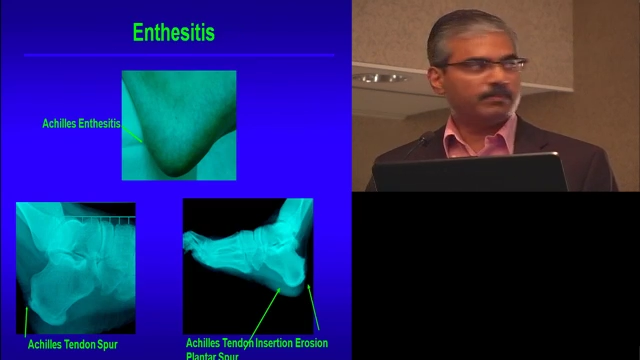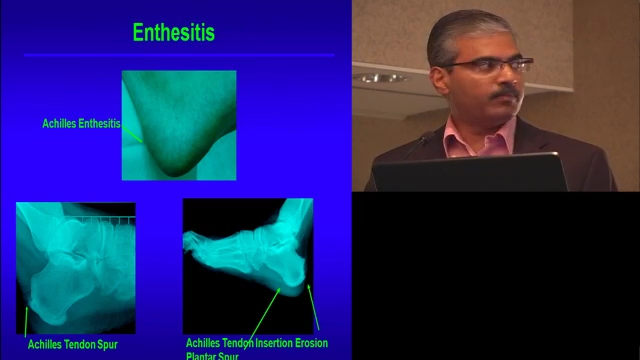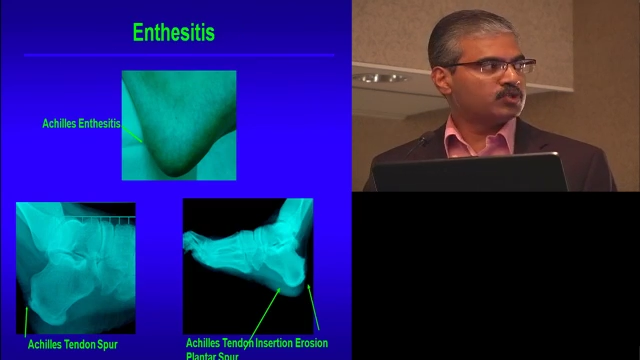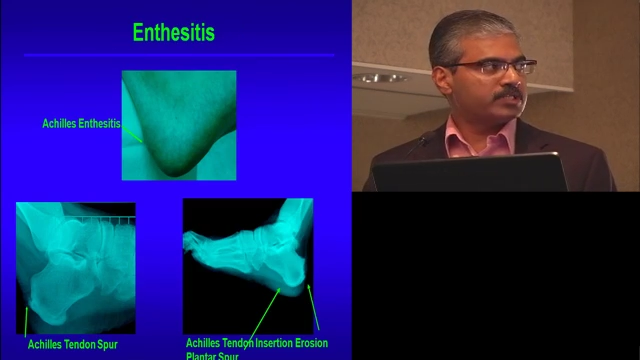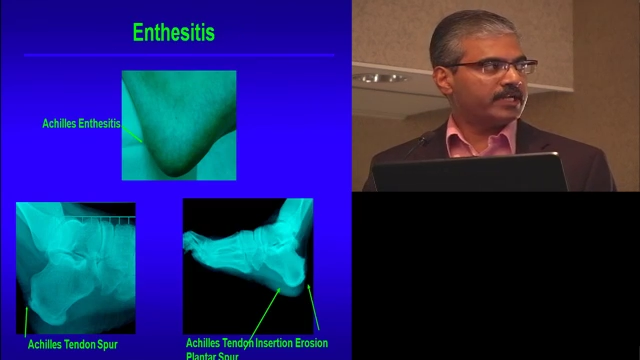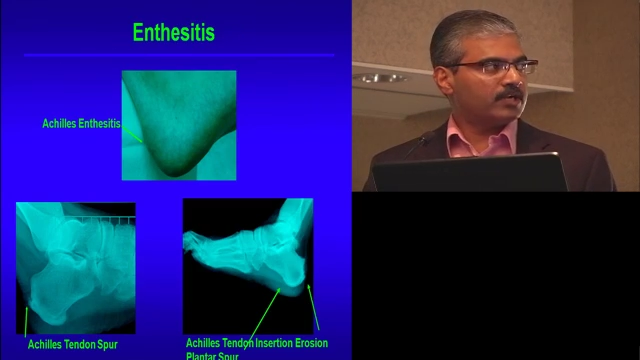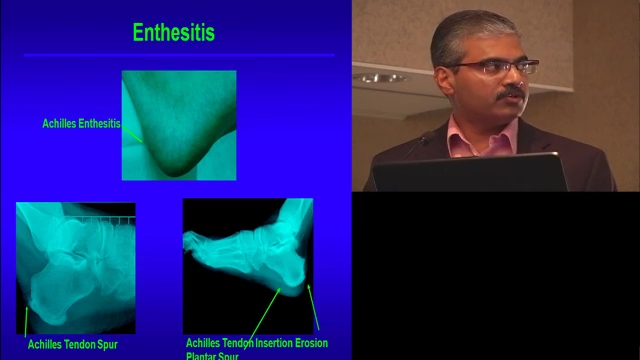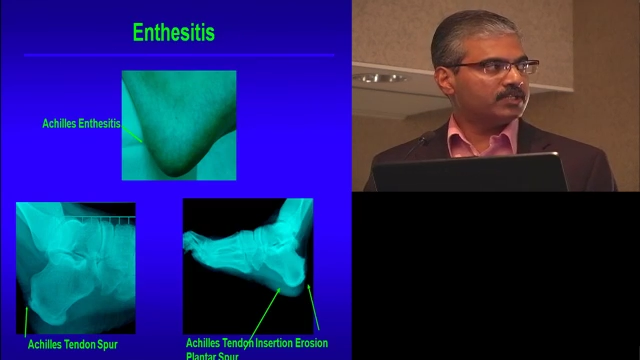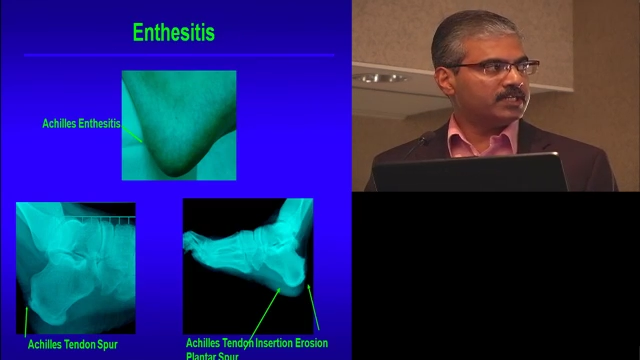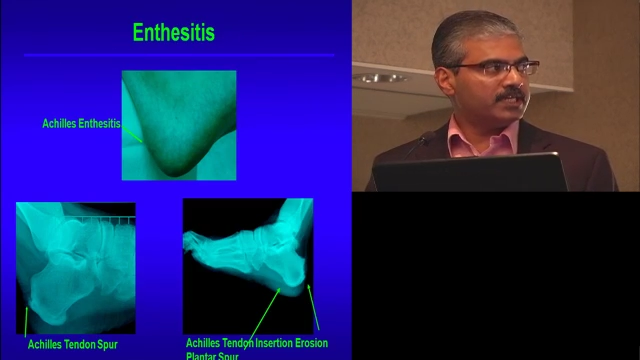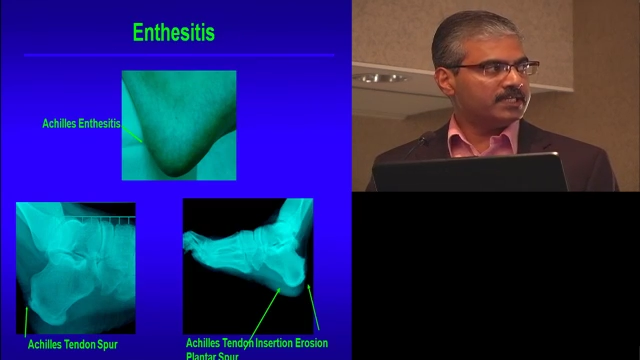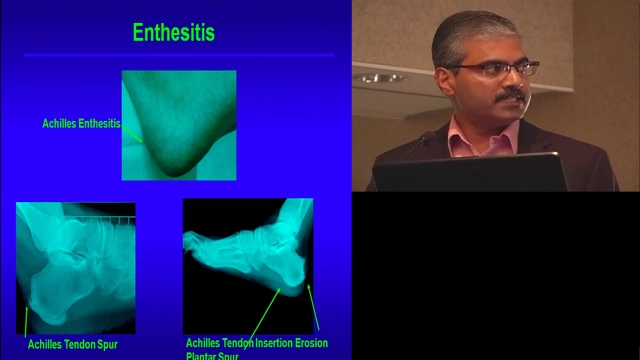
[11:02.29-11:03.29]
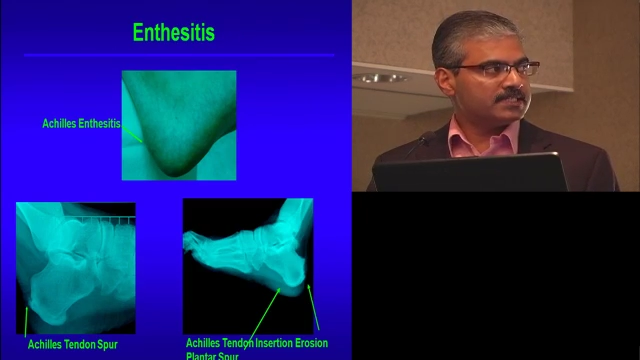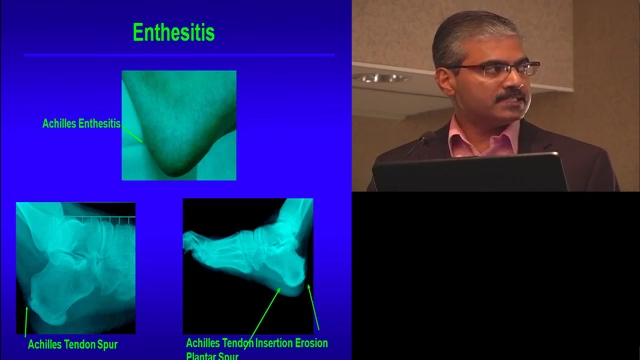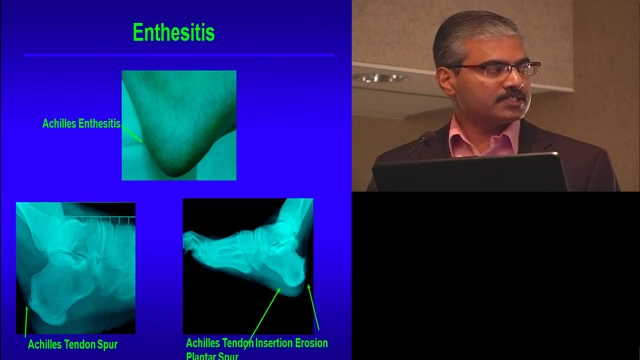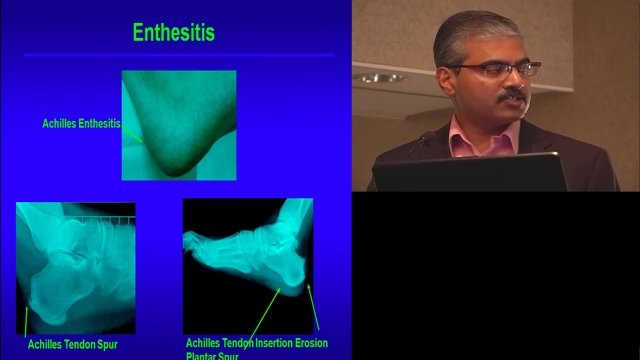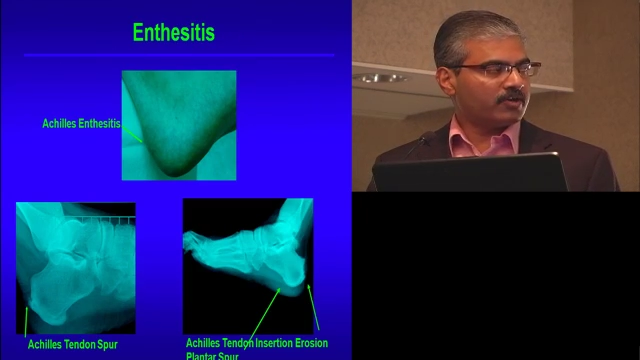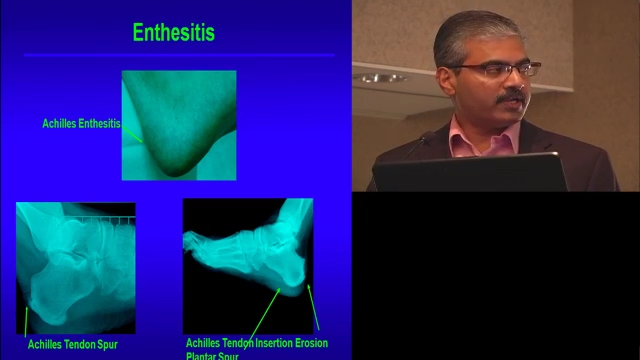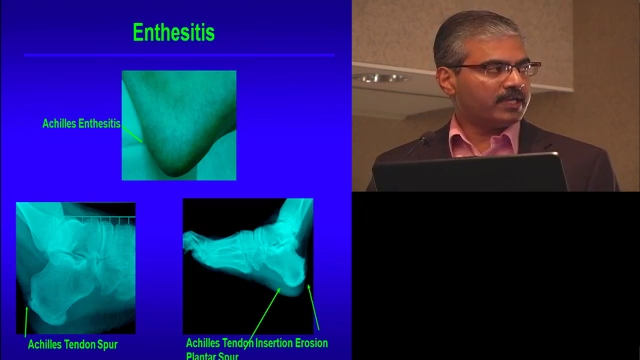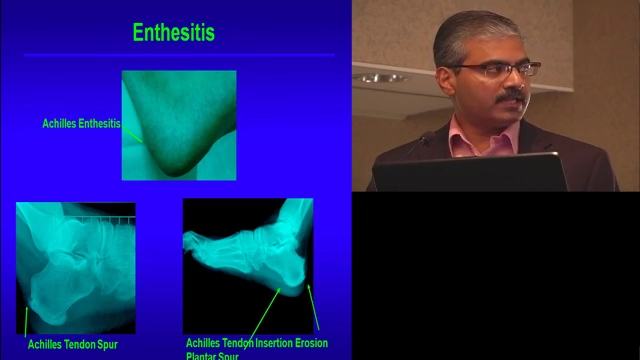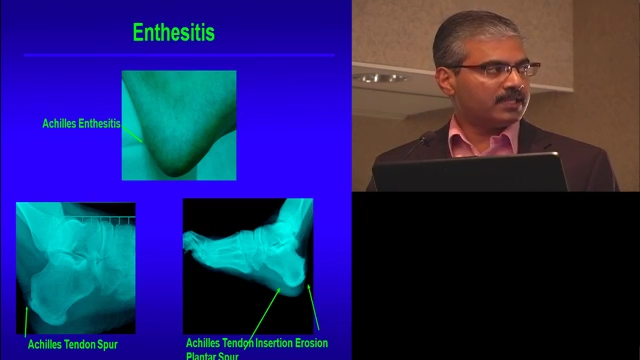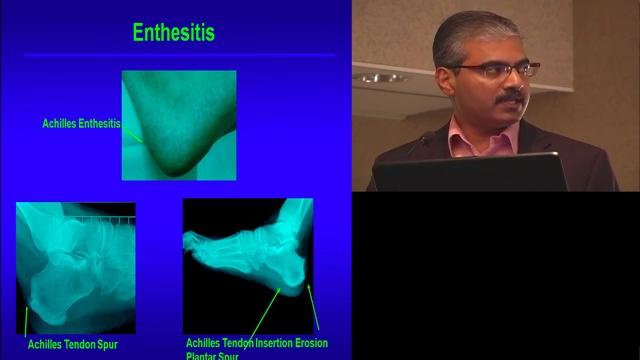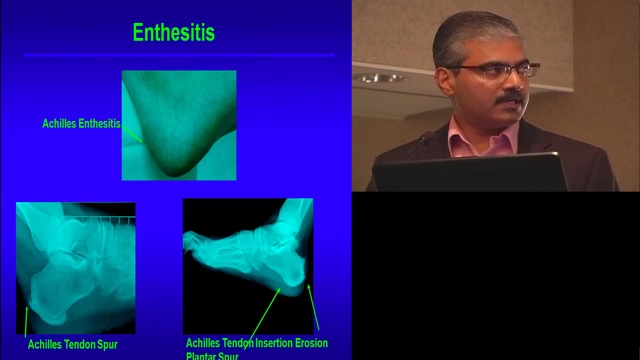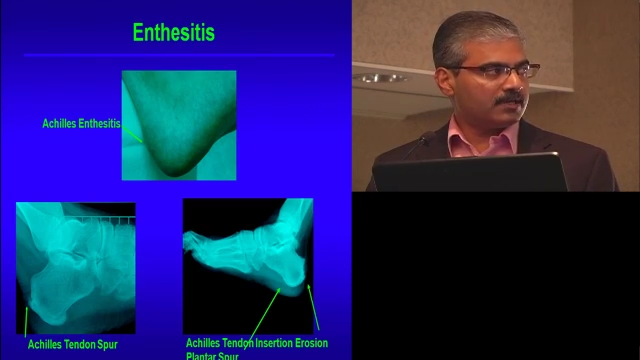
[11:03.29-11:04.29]
mostly around the knees.
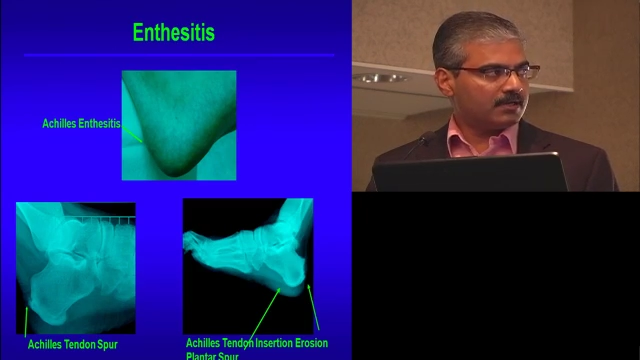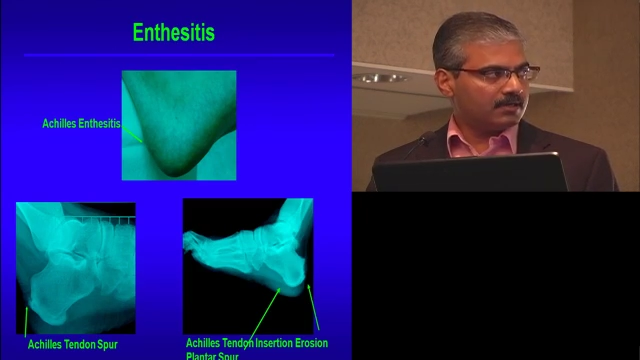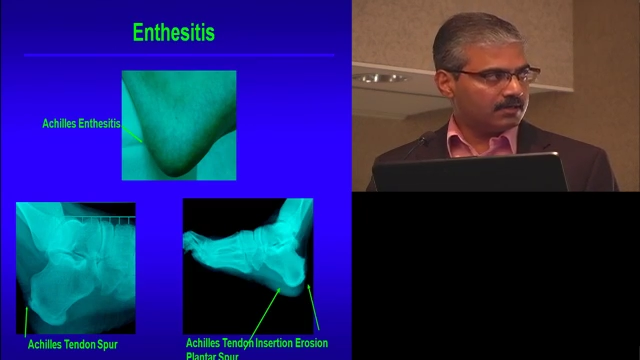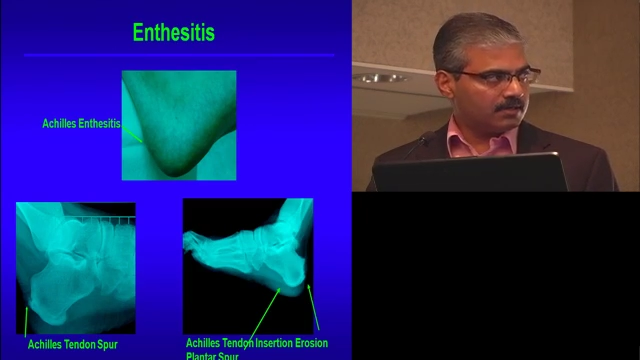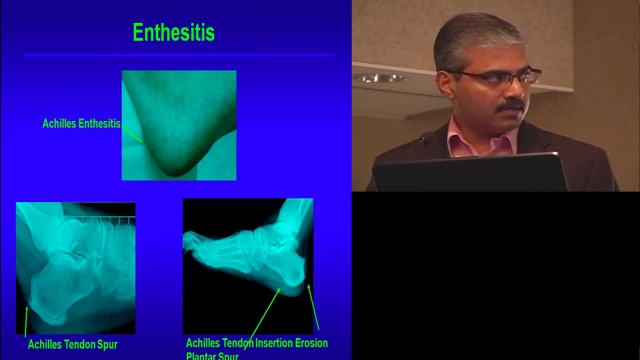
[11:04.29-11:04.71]
The